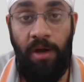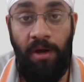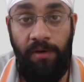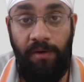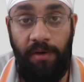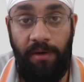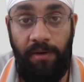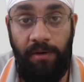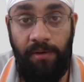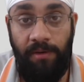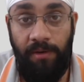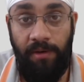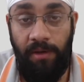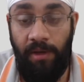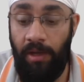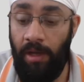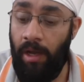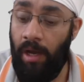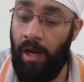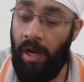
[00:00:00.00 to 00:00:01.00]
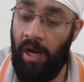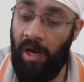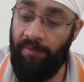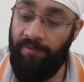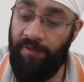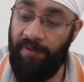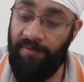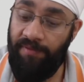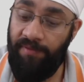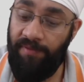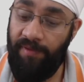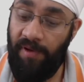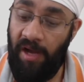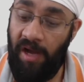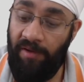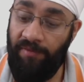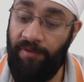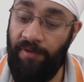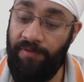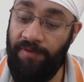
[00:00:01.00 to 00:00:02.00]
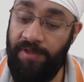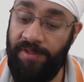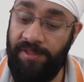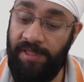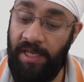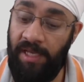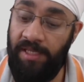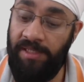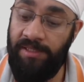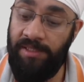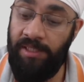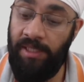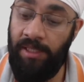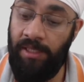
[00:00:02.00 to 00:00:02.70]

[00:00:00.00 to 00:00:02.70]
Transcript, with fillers: 100. Half of, half of the sales